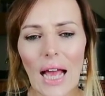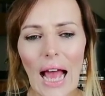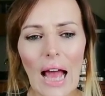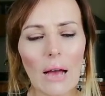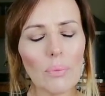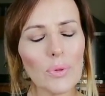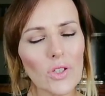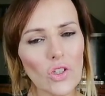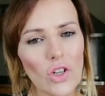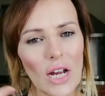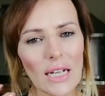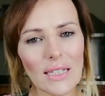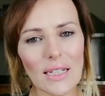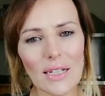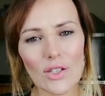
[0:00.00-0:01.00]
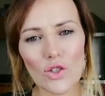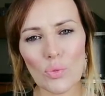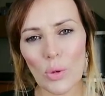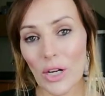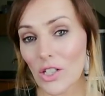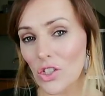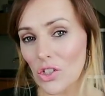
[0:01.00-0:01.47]
abstract
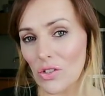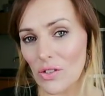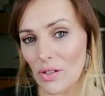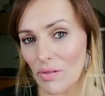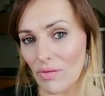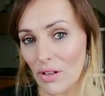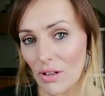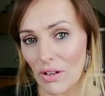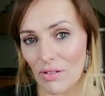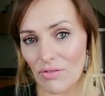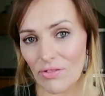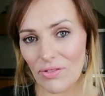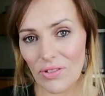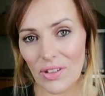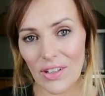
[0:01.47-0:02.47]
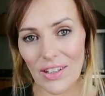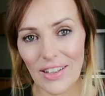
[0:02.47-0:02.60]
expressions of love,